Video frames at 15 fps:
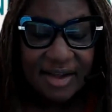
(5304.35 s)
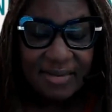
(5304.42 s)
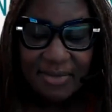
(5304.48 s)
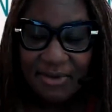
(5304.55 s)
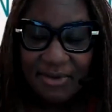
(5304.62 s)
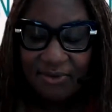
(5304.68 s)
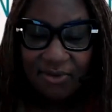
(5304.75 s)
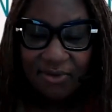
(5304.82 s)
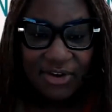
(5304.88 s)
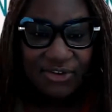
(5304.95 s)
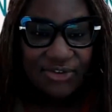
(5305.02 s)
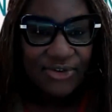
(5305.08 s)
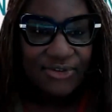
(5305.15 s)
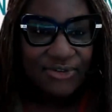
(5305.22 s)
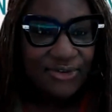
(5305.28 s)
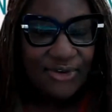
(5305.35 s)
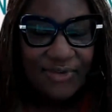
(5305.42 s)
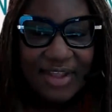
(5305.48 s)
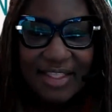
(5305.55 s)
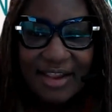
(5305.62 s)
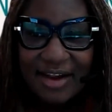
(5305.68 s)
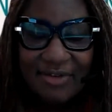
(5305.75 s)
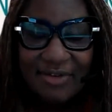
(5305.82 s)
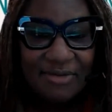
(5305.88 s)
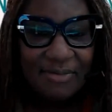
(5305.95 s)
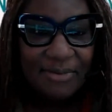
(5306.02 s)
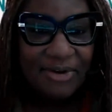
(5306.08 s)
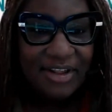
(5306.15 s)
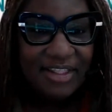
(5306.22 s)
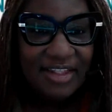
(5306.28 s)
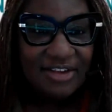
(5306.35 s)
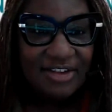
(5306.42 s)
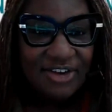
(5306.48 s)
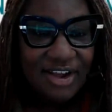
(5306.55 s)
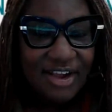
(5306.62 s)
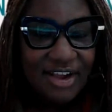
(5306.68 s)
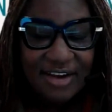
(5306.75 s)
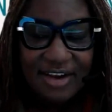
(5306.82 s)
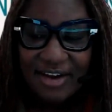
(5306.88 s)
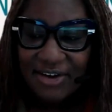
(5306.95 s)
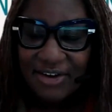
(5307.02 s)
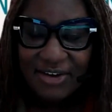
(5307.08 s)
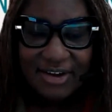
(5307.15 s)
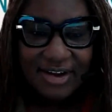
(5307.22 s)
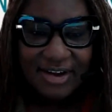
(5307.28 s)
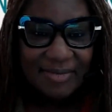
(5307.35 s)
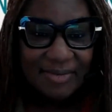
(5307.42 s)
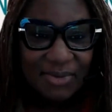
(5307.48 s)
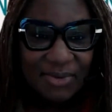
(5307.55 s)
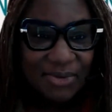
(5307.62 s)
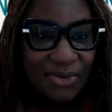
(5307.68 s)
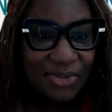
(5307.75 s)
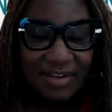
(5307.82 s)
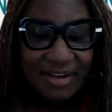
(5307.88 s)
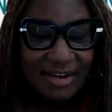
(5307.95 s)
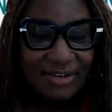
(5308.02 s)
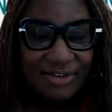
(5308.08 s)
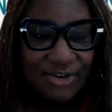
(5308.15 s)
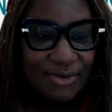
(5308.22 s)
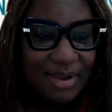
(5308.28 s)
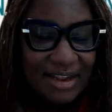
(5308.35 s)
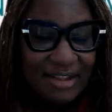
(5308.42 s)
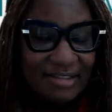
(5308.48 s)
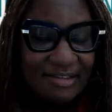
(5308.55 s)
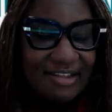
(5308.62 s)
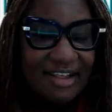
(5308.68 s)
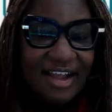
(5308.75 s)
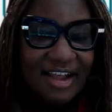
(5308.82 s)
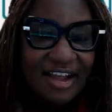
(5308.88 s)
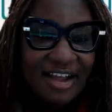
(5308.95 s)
There's a very short survey that I've just put in the chat here. It will only take 2 minutes.